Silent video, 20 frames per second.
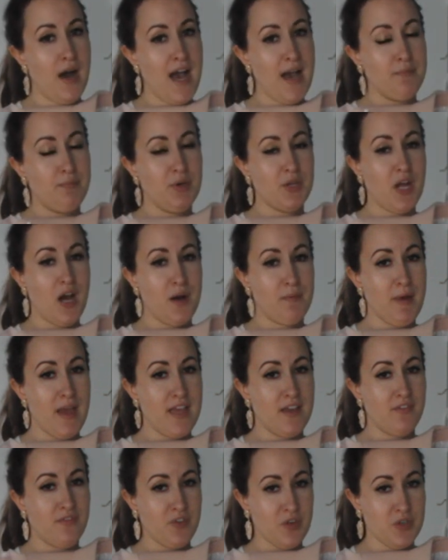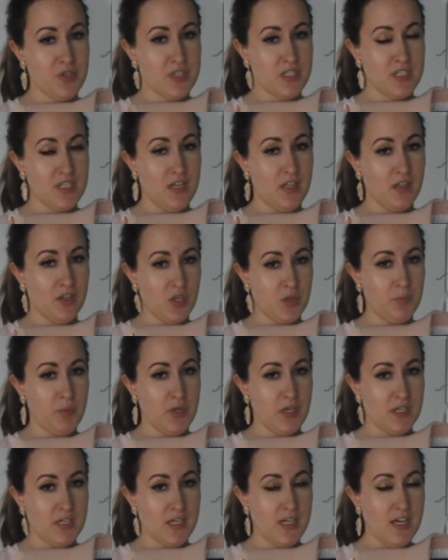I put on my first
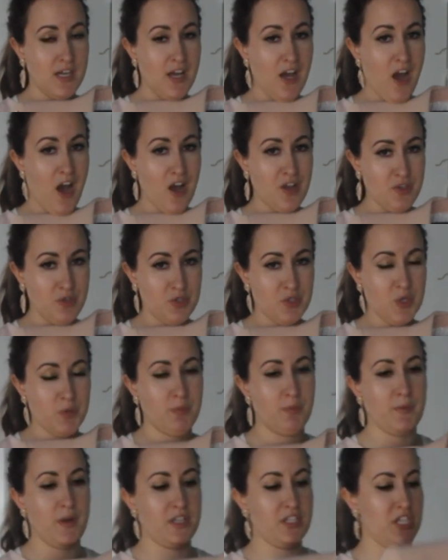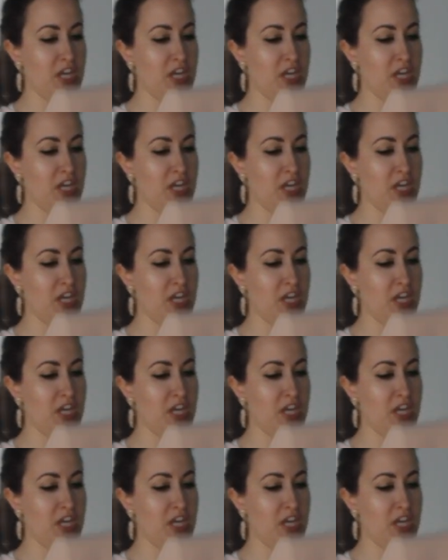lookbook on YouTube my